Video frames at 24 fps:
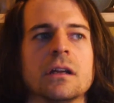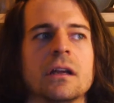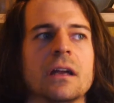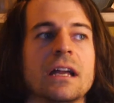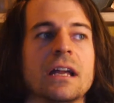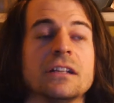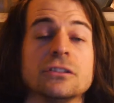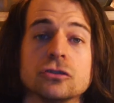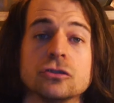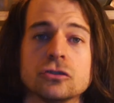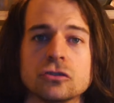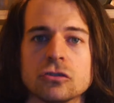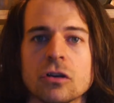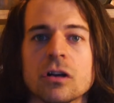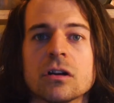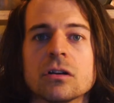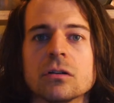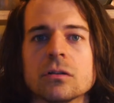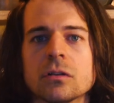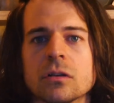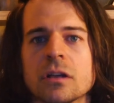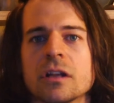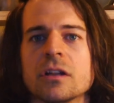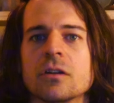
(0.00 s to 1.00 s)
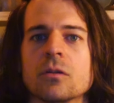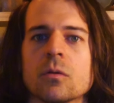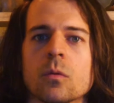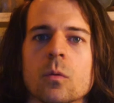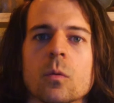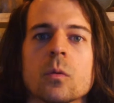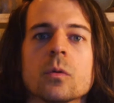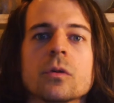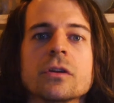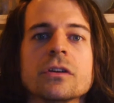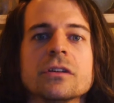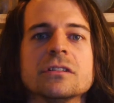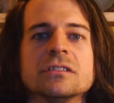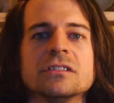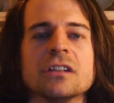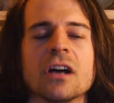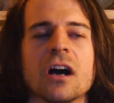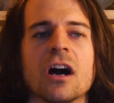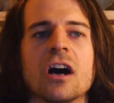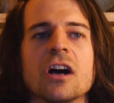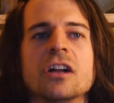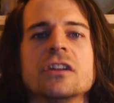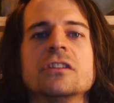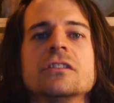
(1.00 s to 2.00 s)
and struggle in order
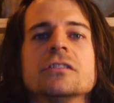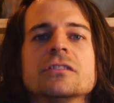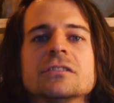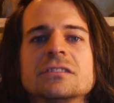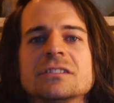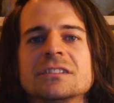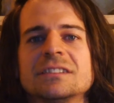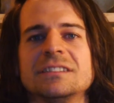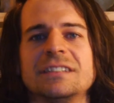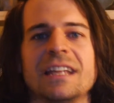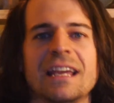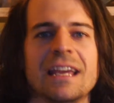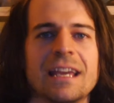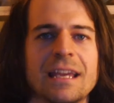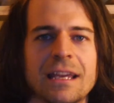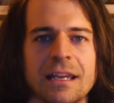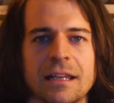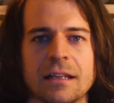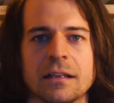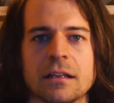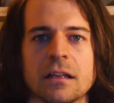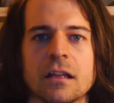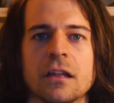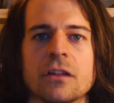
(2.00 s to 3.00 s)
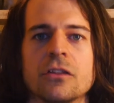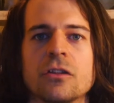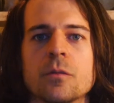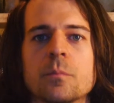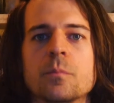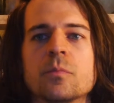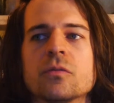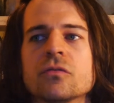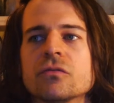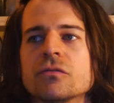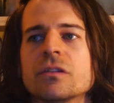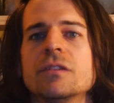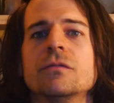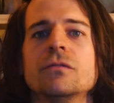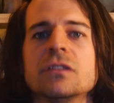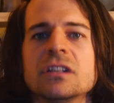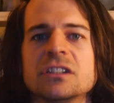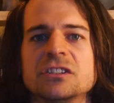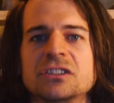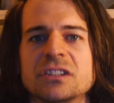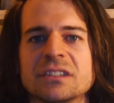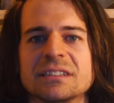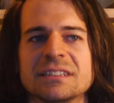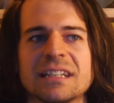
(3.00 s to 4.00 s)
to understand the
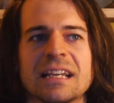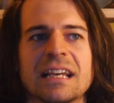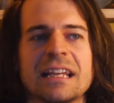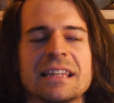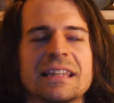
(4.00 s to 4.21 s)
privileges